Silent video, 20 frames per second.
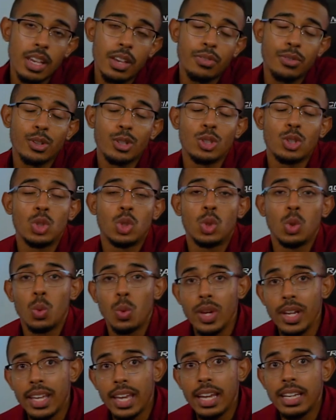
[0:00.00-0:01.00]
if you're
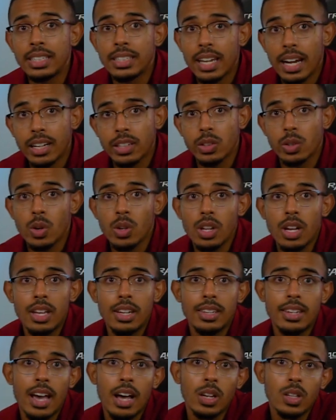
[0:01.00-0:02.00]
doing a technical
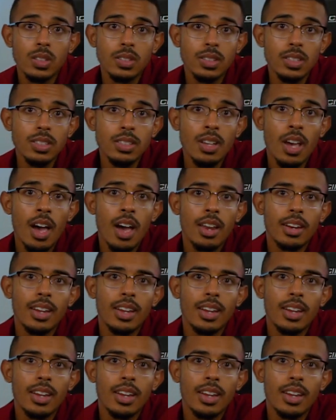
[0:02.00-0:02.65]
analysis,